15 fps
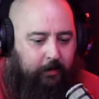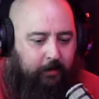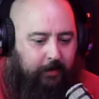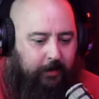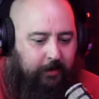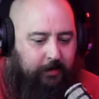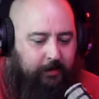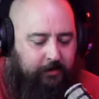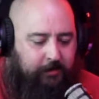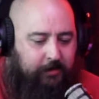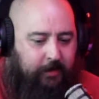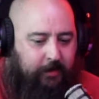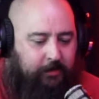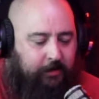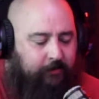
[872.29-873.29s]
get the
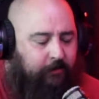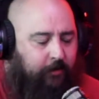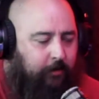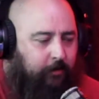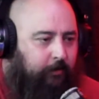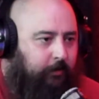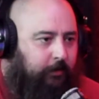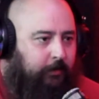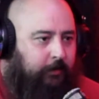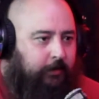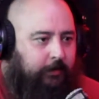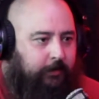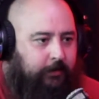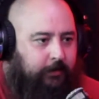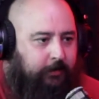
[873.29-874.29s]
sexy vote
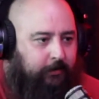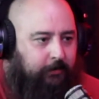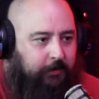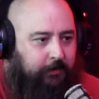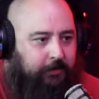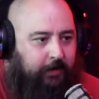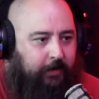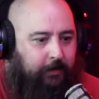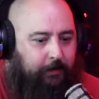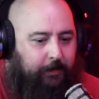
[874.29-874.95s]
with Sarah Palin.